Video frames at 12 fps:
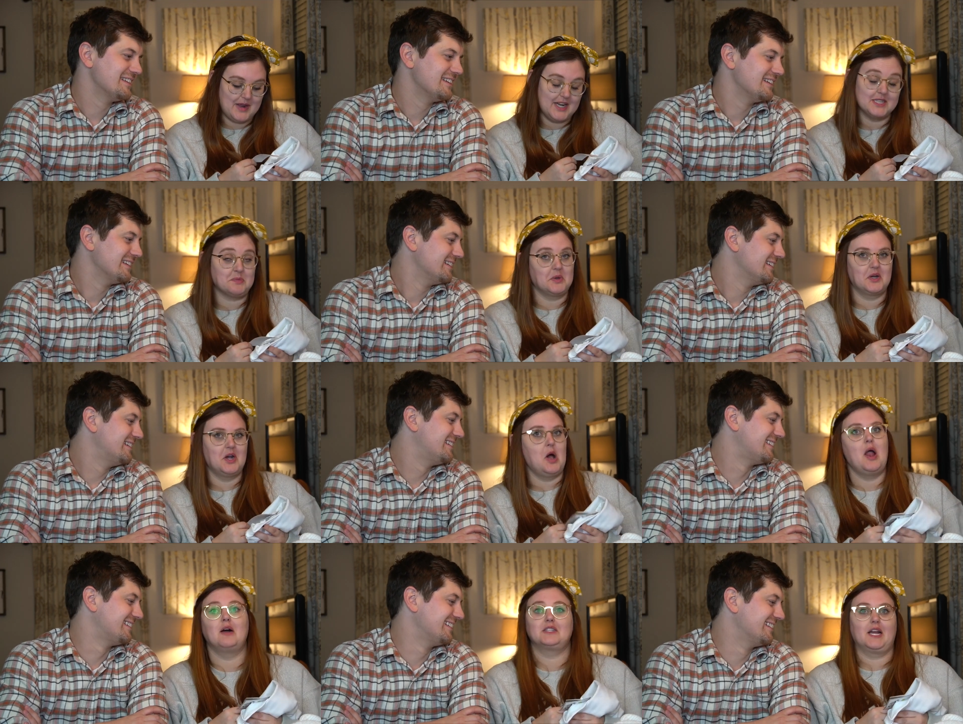Speaker 1: he does put it on,
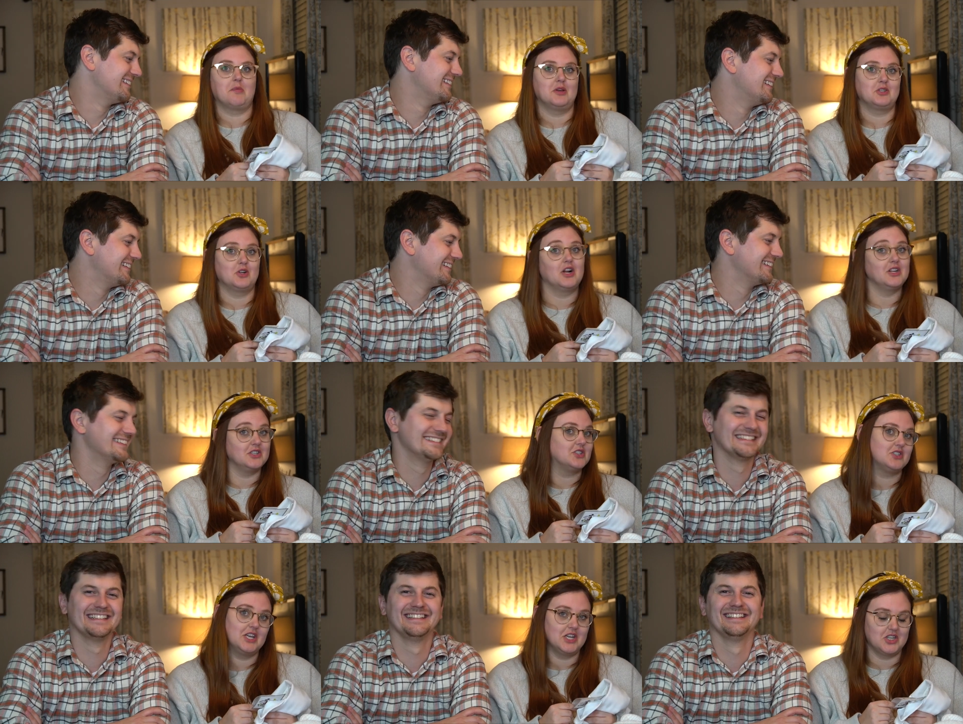I'll take a picture and
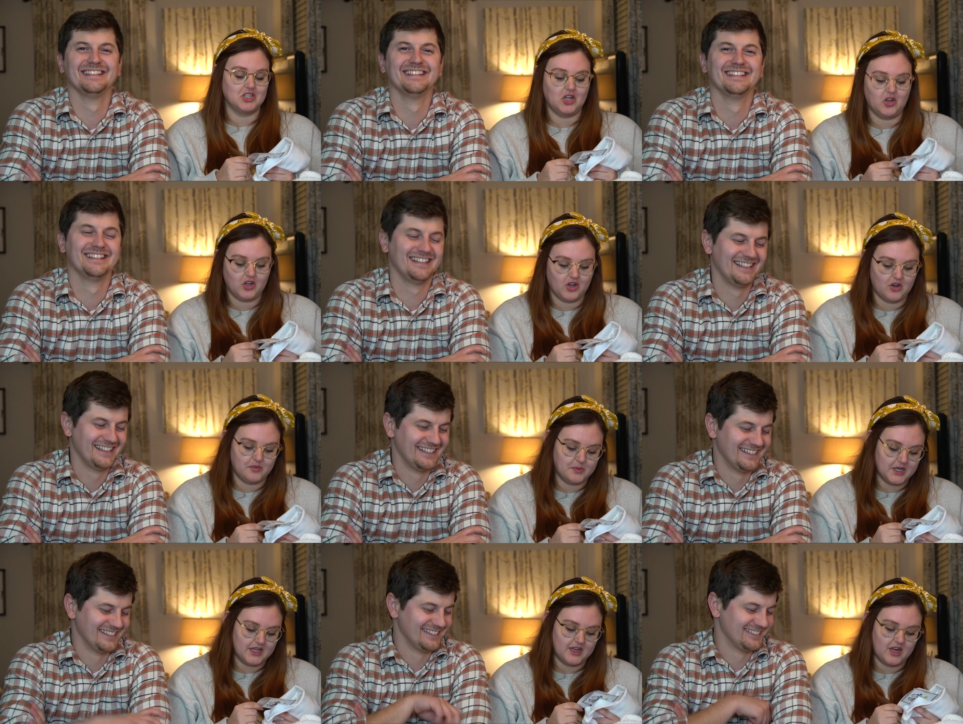send it to all y'all.
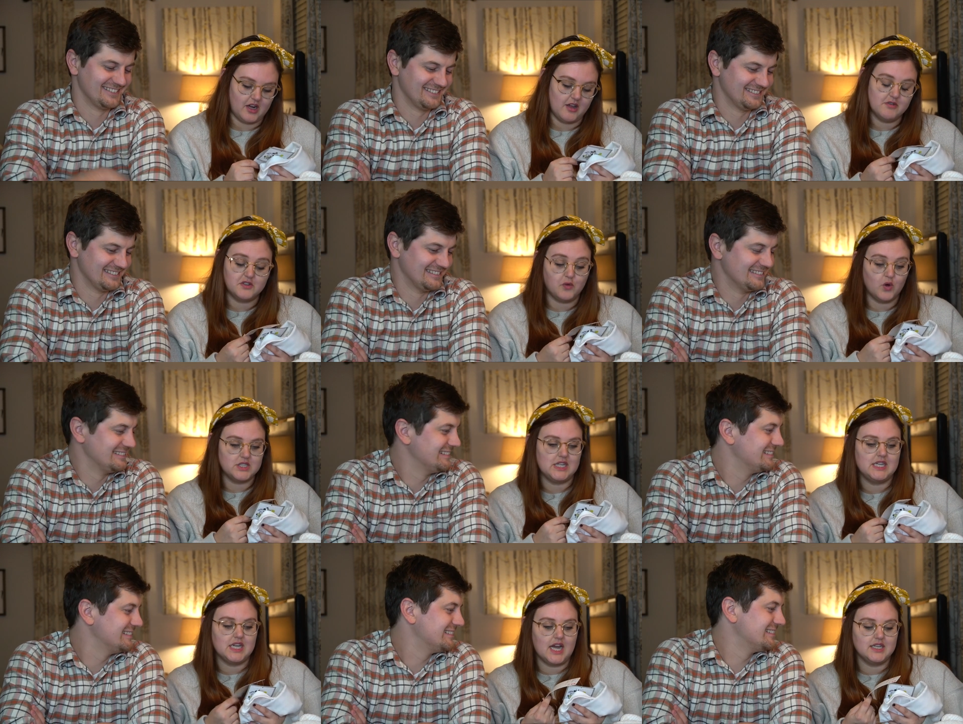But uh, it was
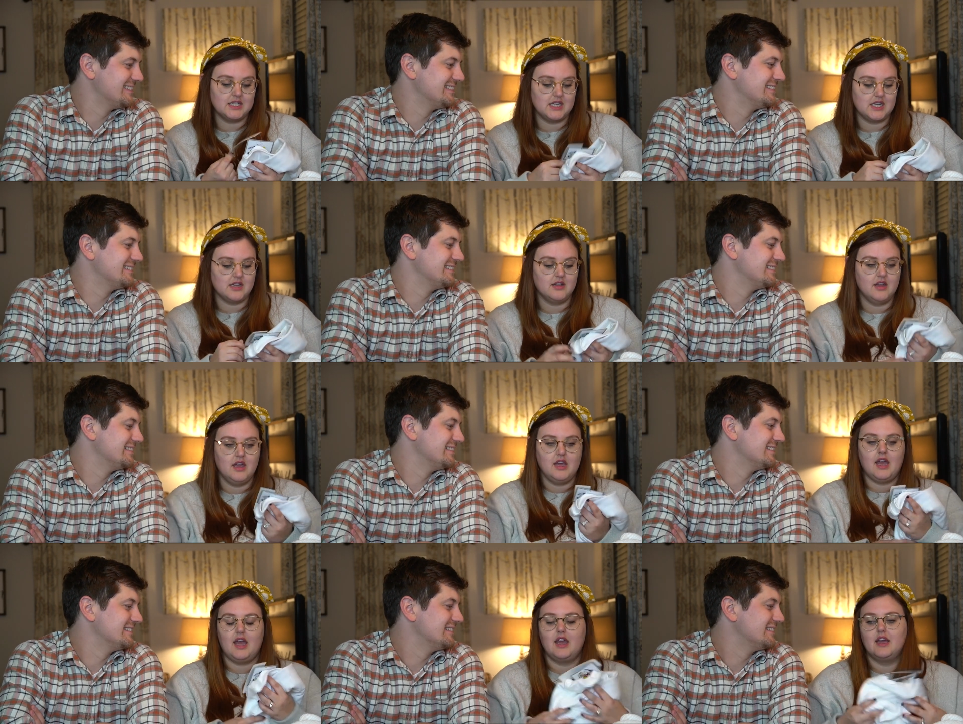fourteen ninety,
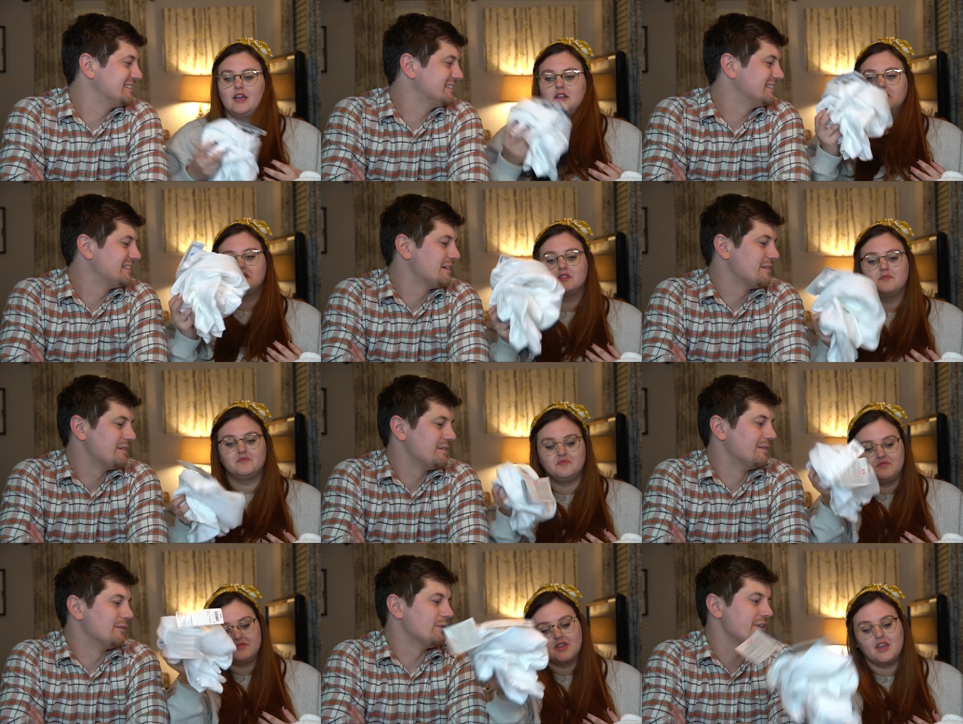and
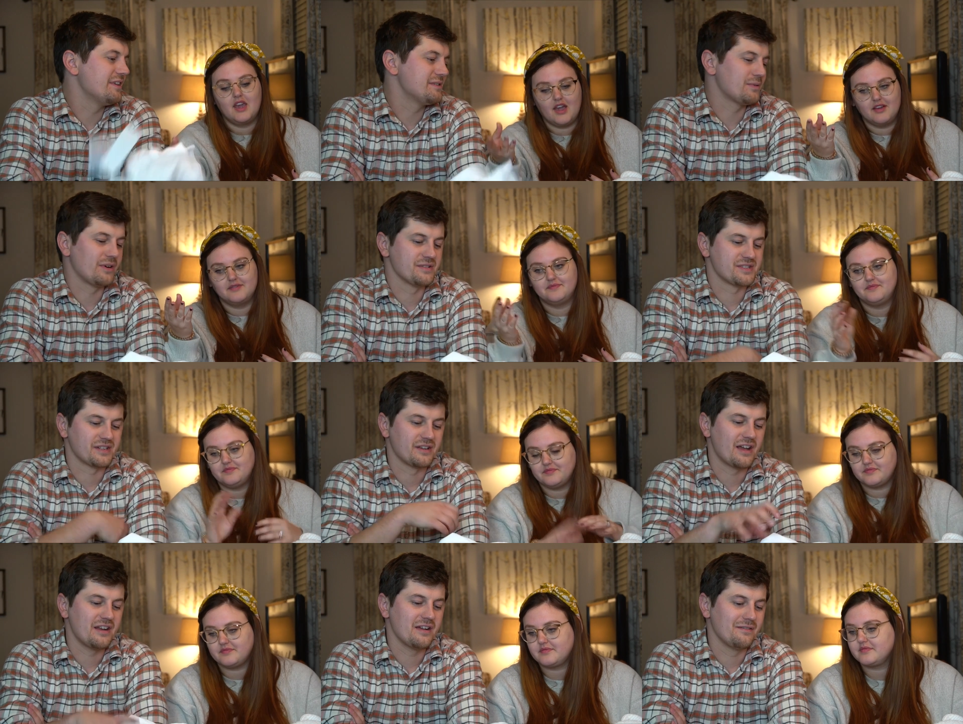
Speaker 2: well, yeah. these were on sale.
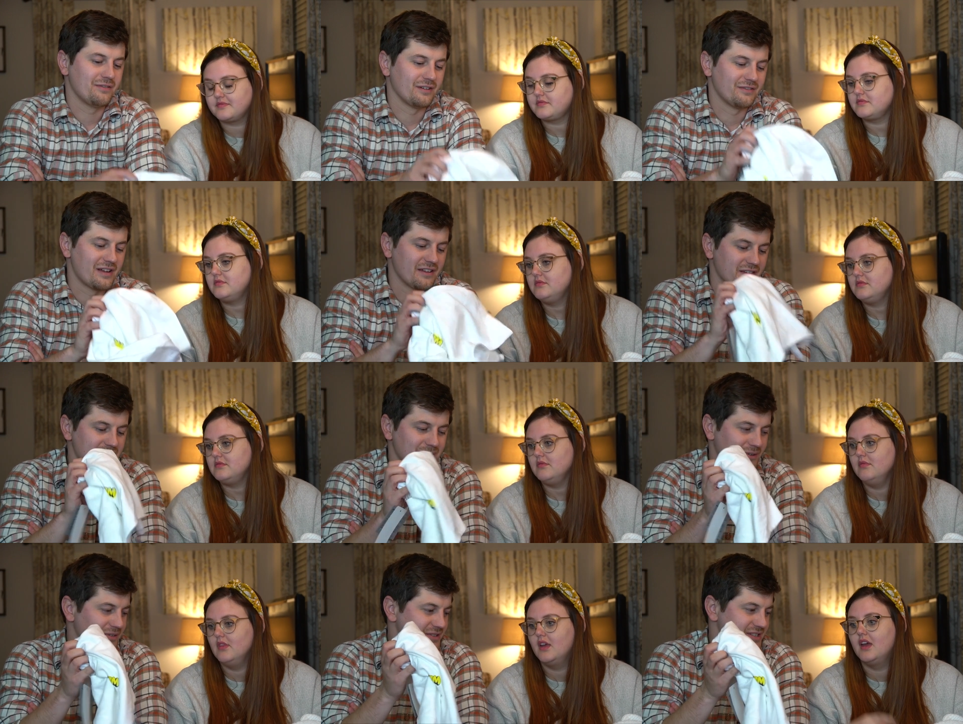I know for a fact these
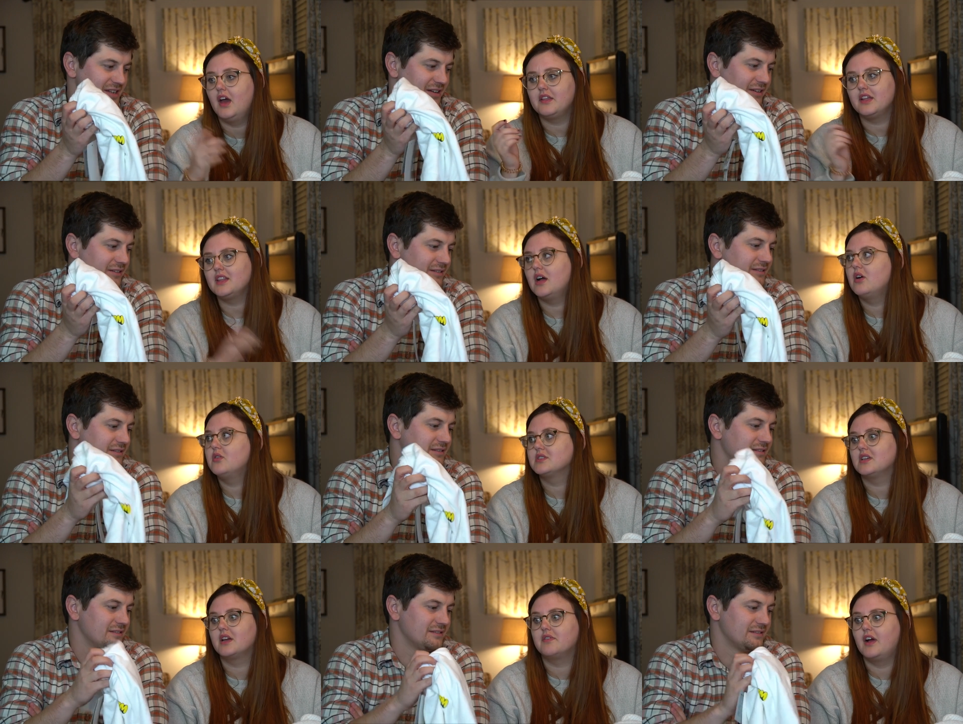were on sale. I think that
Speaker 1: one was
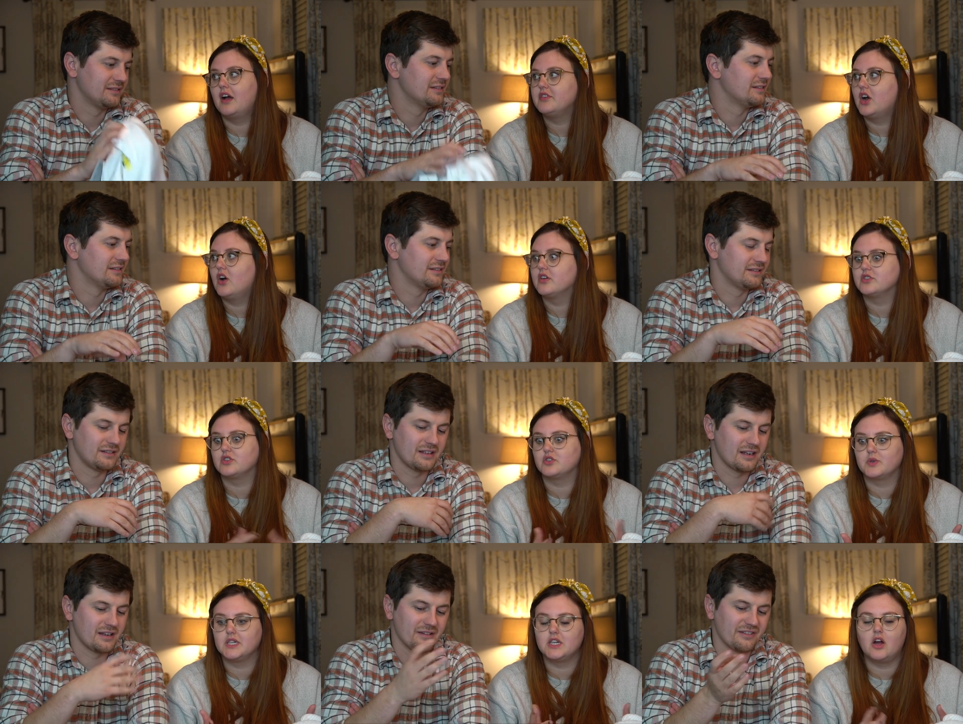like five dollars or
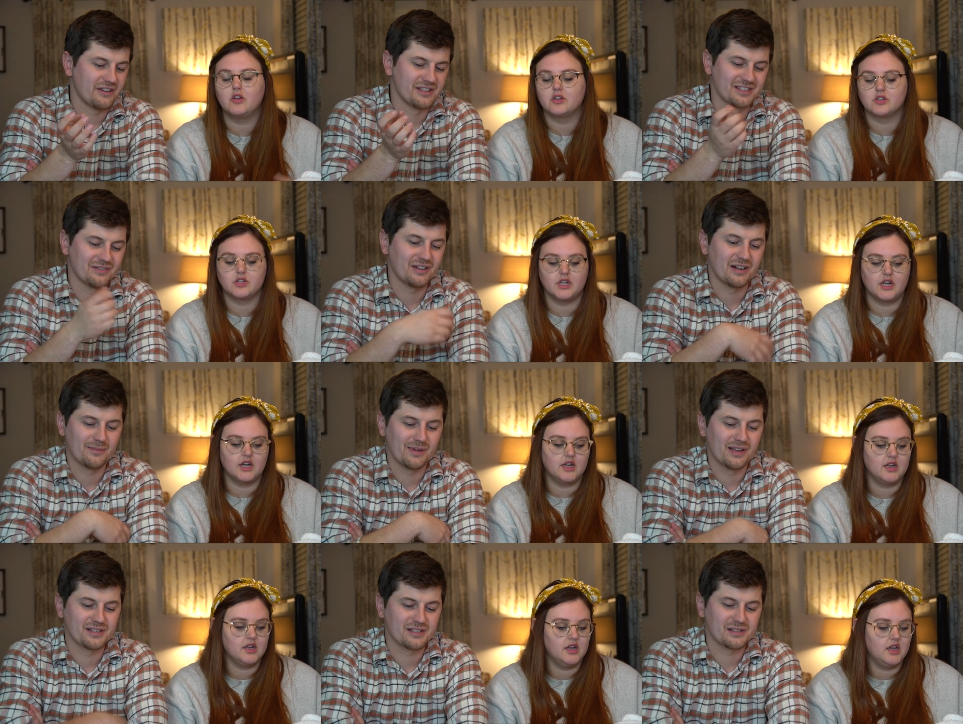three dollars. It wasn't very
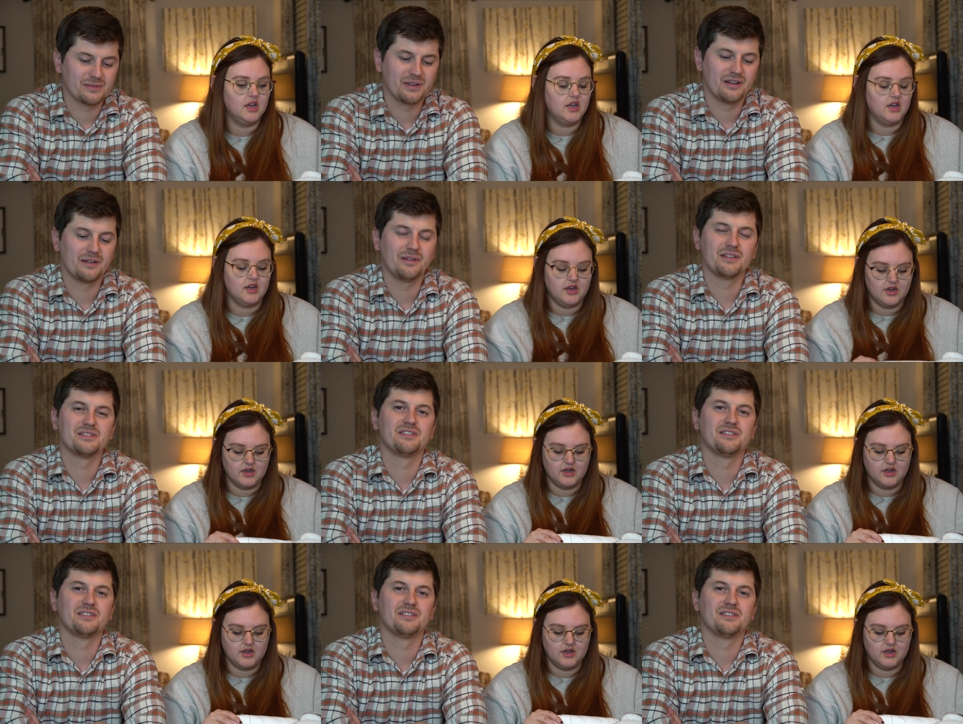
Speaker 2: much because we ended up getting